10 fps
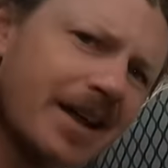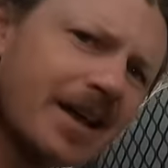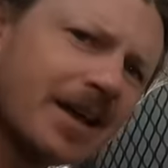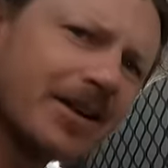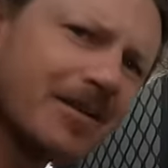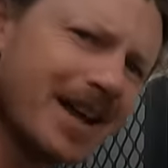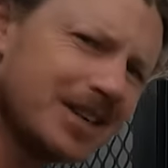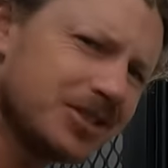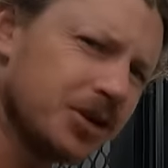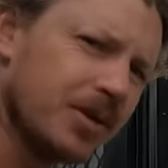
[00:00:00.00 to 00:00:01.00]
that. They're
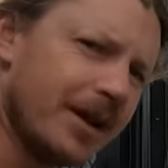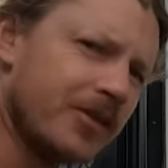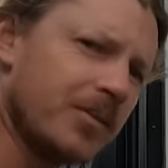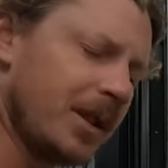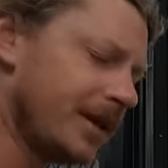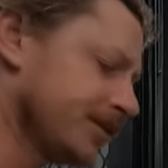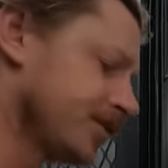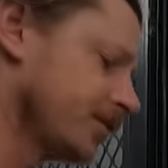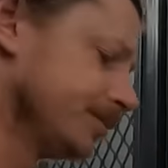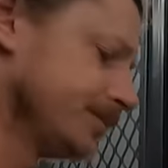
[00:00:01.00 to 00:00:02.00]
about two hundred plus
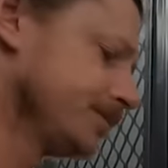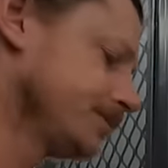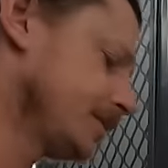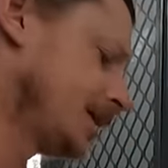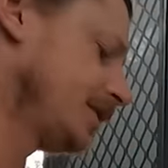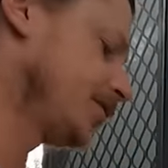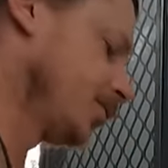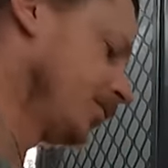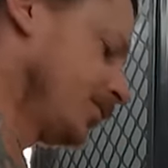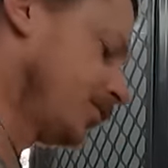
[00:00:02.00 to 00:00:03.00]
from any
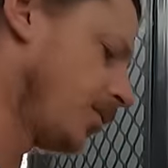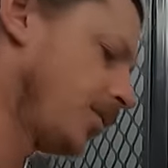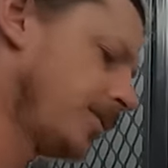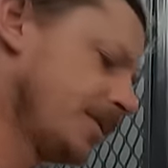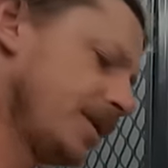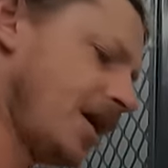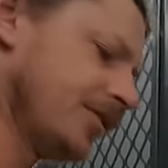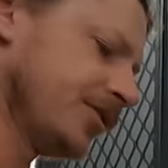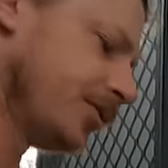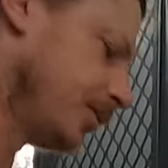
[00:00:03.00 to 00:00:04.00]
sort of store,
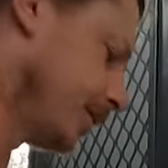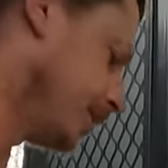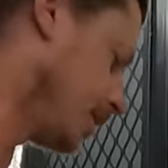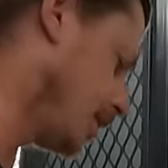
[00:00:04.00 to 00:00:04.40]
other store that